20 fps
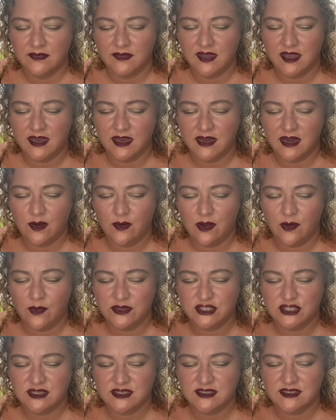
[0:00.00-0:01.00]
And now I
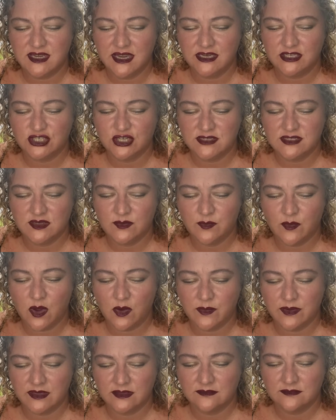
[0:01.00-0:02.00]
want you to take just a
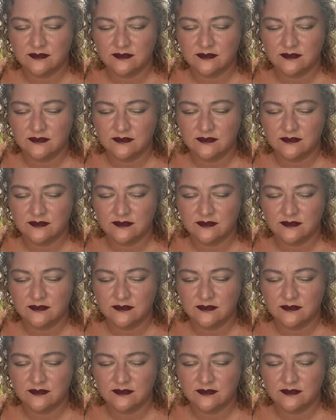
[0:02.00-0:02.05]
moment